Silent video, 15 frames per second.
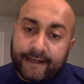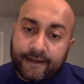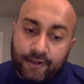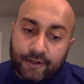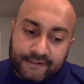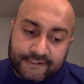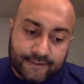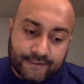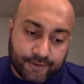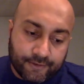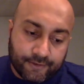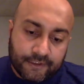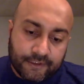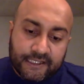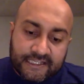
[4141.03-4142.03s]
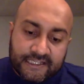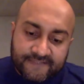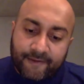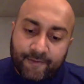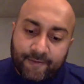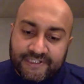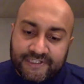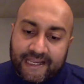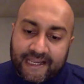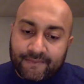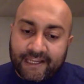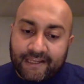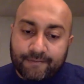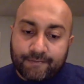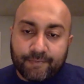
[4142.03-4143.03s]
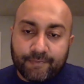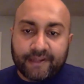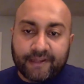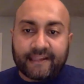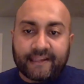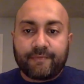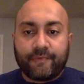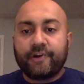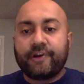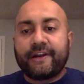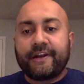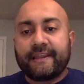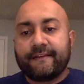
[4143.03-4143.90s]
and also spend more time like building community